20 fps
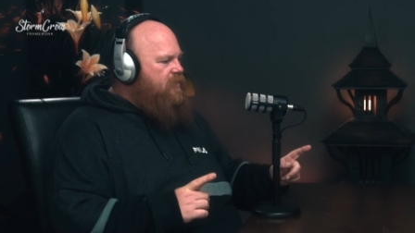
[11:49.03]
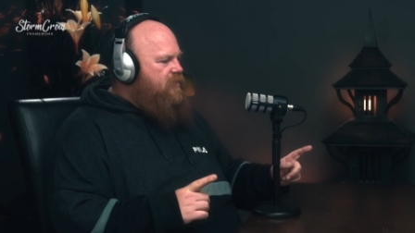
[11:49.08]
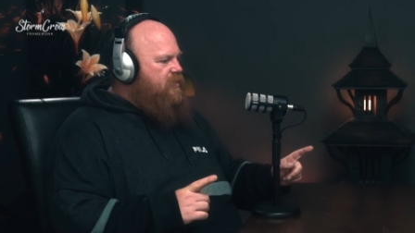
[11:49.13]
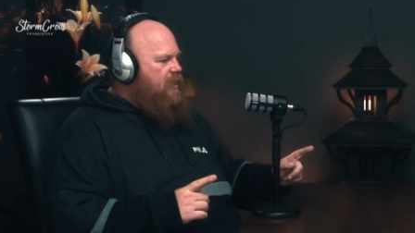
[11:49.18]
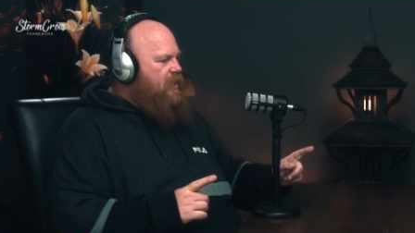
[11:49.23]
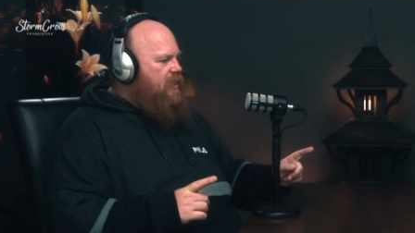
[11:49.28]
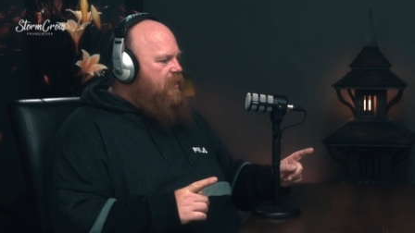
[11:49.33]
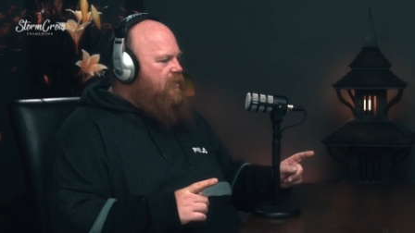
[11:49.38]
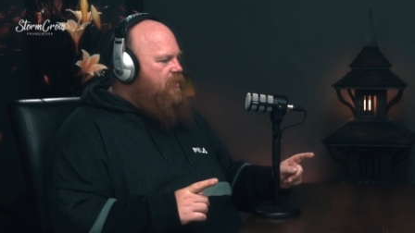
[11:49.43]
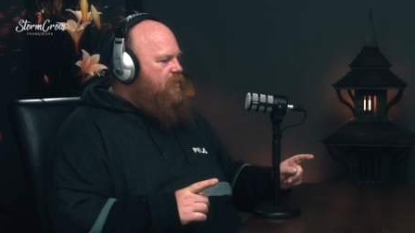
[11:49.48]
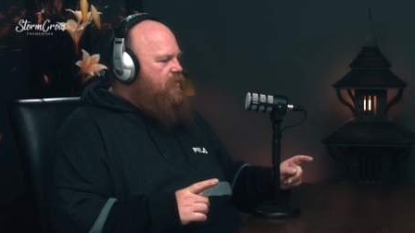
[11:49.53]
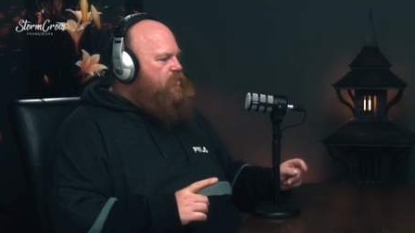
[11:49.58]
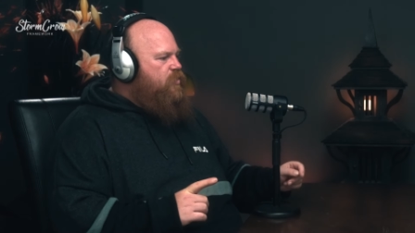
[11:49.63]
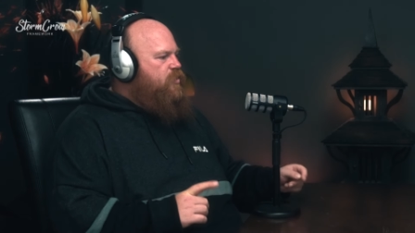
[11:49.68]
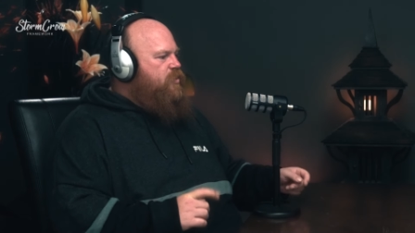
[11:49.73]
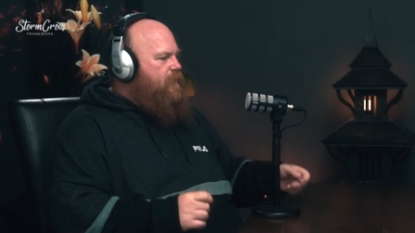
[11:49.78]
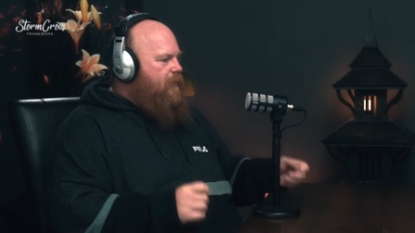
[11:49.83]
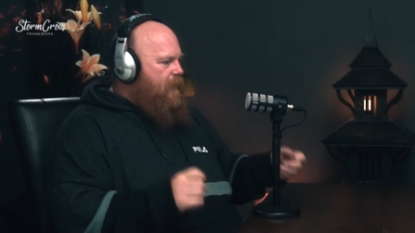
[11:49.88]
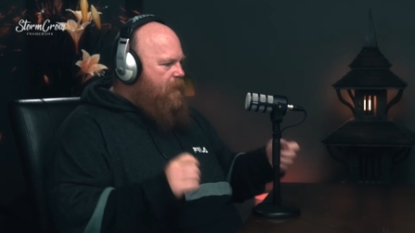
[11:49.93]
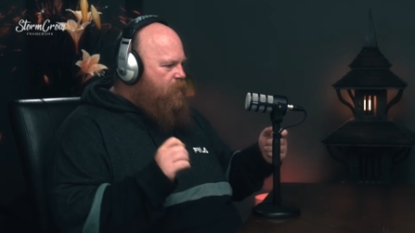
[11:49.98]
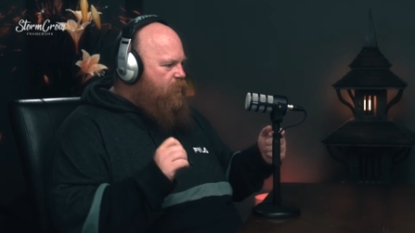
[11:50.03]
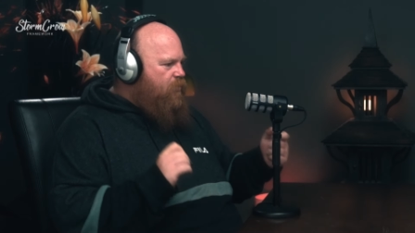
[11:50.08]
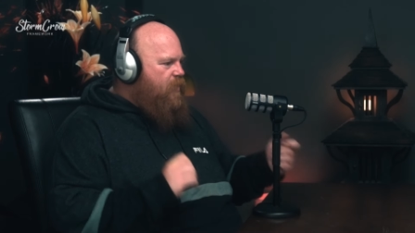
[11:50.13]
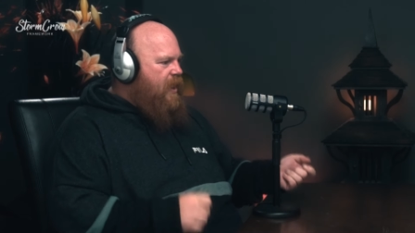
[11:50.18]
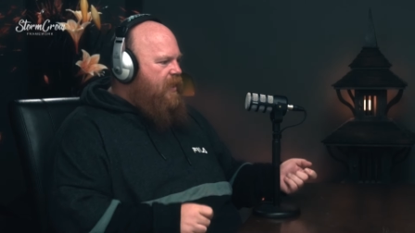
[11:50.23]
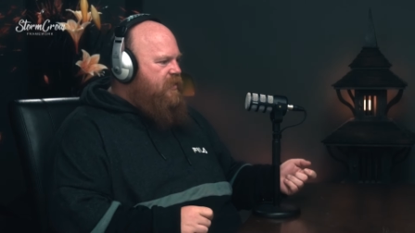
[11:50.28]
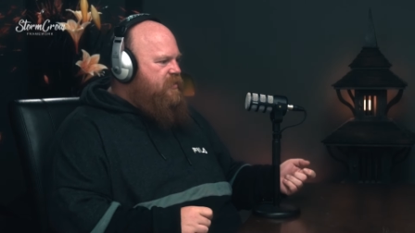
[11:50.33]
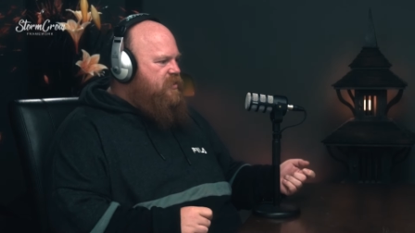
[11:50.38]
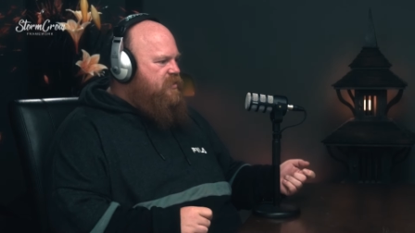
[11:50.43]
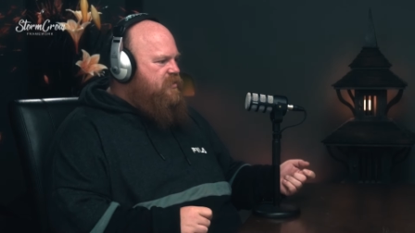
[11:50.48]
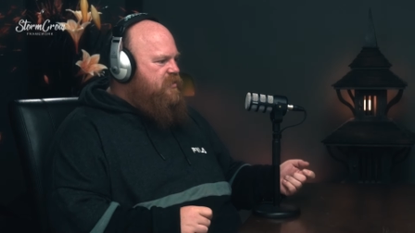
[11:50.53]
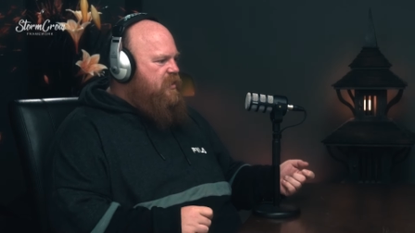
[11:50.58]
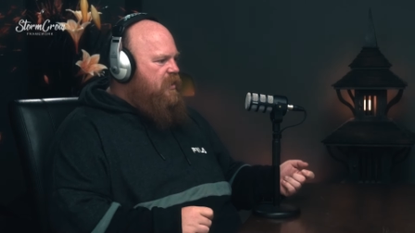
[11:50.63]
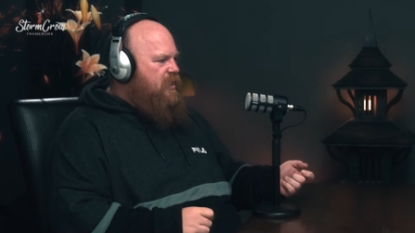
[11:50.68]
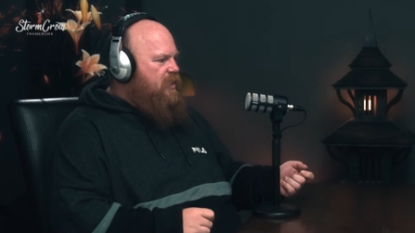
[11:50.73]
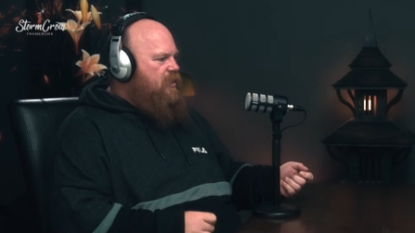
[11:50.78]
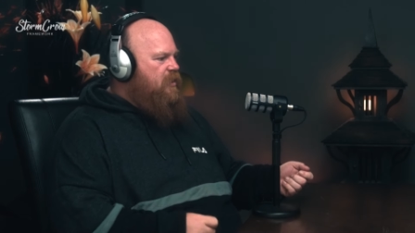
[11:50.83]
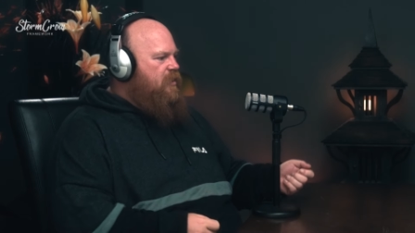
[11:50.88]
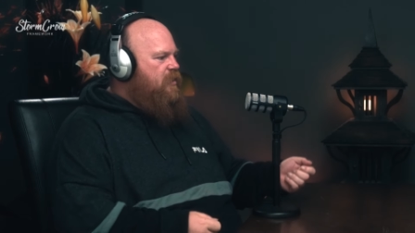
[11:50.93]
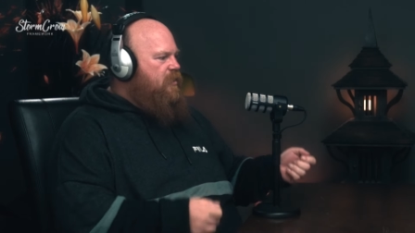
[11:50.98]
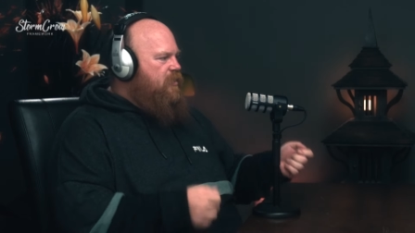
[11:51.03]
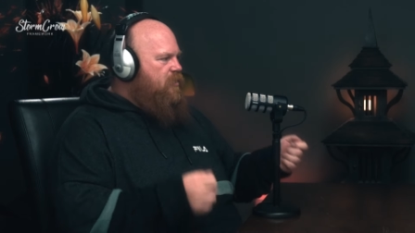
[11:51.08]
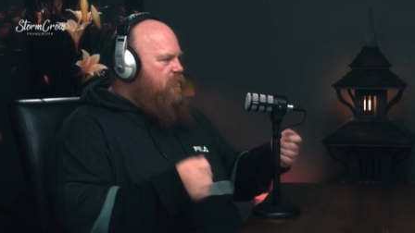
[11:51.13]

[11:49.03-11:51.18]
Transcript: thing to be practicing